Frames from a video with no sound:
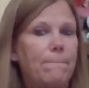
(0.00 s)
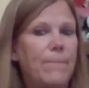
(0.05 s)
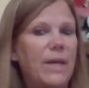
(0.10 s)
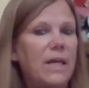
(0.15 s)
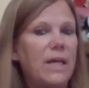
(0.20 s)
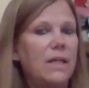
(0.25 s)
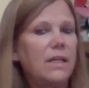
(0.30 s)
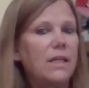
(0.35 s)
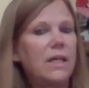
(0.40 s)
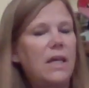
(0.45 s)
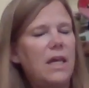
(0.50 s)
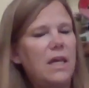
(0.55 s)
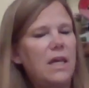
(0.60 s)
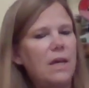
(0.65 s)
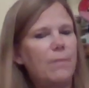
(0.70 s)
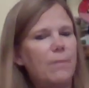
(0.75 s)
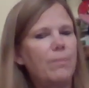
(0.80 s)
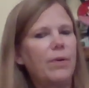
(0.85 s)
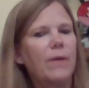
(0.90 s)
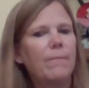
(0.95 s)
pin
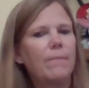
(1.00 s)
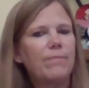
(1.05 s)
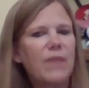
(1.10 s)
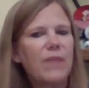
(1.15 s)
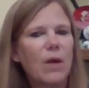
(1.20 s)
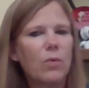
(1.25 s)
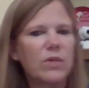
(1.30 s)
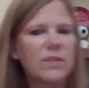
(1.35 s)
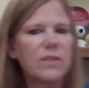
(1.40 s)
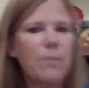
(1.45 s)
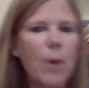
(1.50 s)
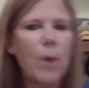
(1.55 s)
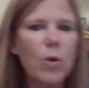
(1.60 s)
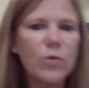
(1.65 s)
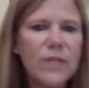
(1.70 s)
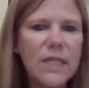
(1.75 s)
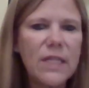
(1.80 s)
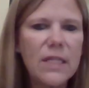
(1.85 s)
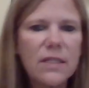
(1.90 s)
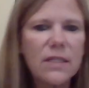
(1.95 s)
keep that was
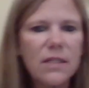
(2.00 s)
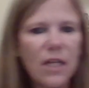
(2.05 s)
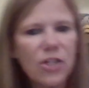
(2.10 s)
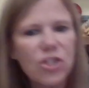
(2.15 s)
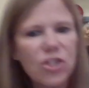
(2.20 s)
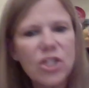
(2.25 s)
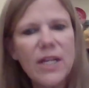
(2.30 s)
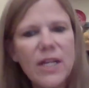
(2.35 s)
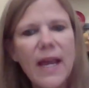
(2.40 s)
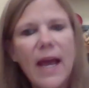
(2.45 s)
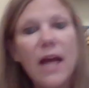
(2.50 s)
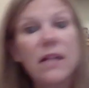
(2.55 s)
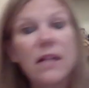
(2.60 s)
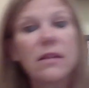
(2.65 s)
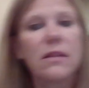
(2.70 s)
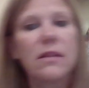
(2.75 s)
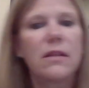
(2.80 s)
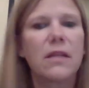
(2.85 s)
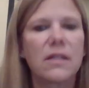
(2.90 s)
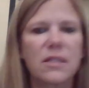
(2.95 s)
Posies, and she
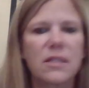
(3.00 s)
had the